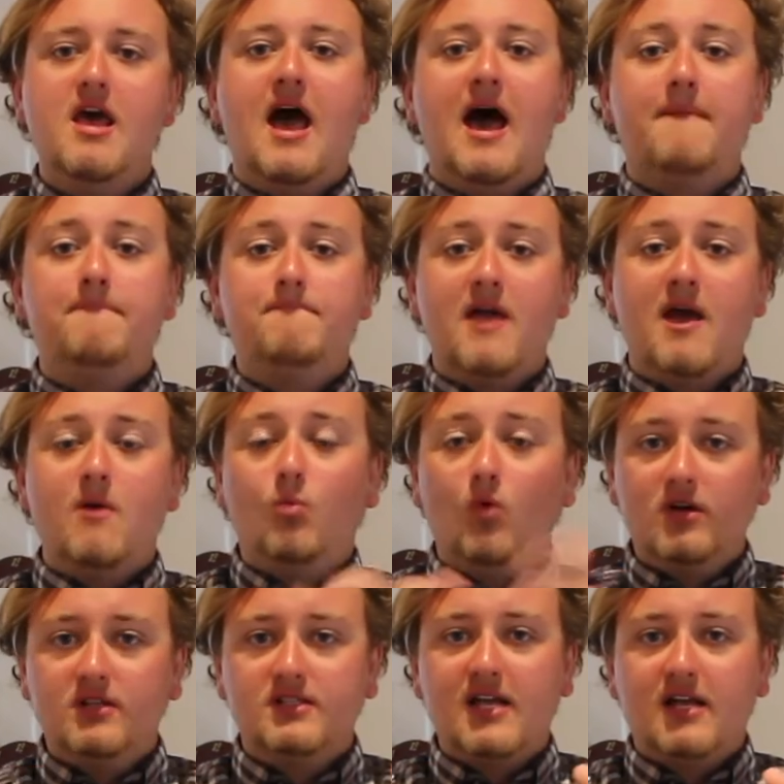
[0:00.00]
And
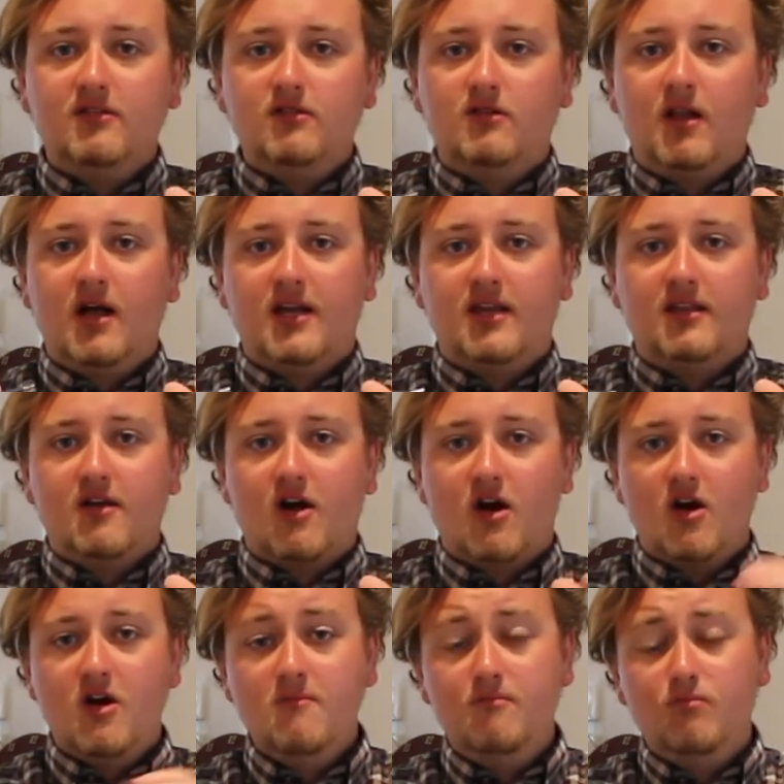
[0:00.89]
what does that look like in the
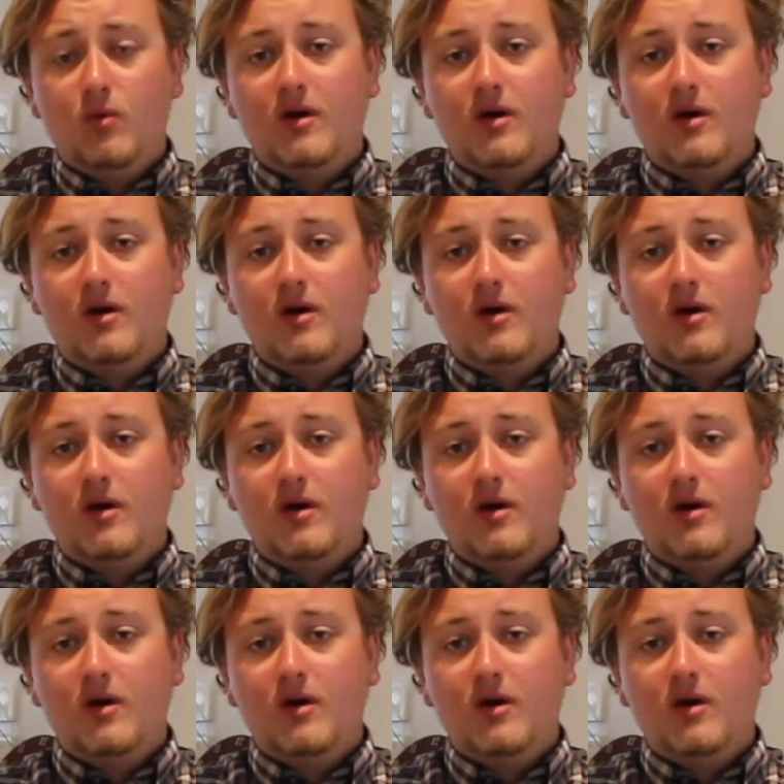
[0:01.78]
home?